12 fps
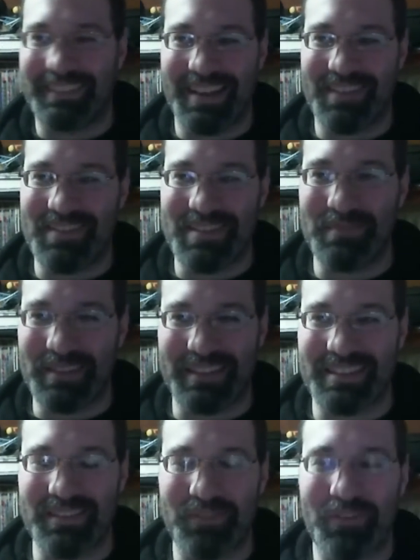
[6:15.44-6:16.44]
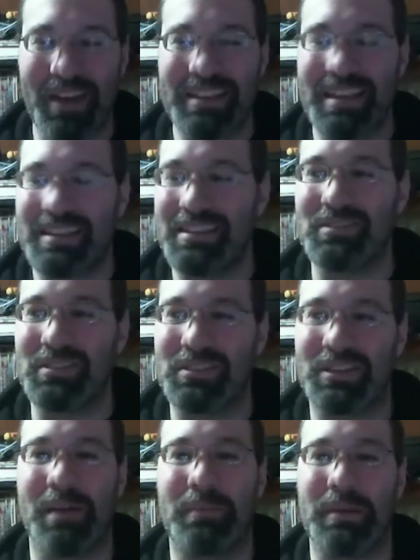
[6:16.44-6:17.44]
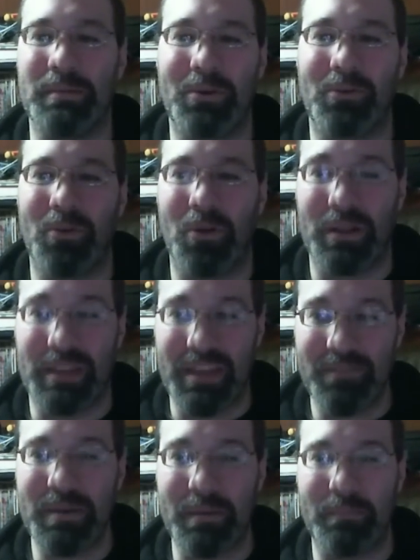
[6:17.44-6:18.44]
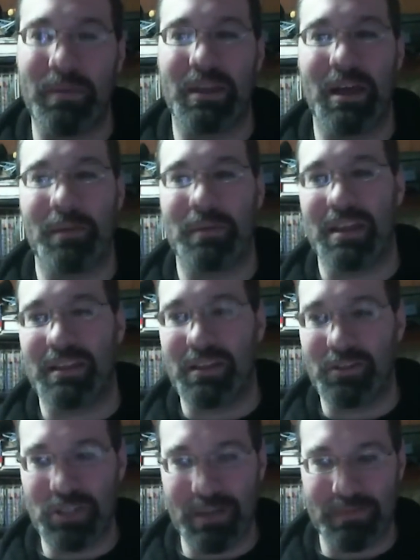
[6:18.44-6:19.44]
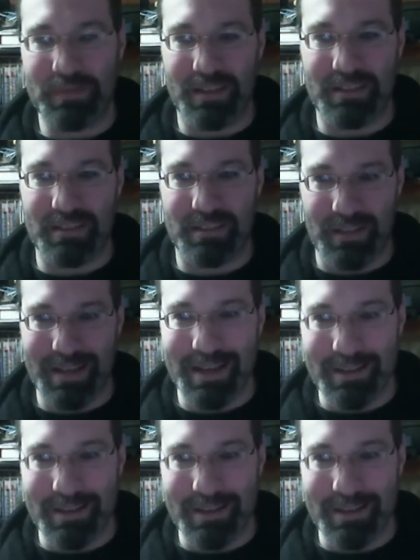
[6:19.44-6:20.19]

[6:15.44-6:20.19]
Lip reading: I mean, but the fact that there's this company, Motorola, and they've been a big company, and their chipsets,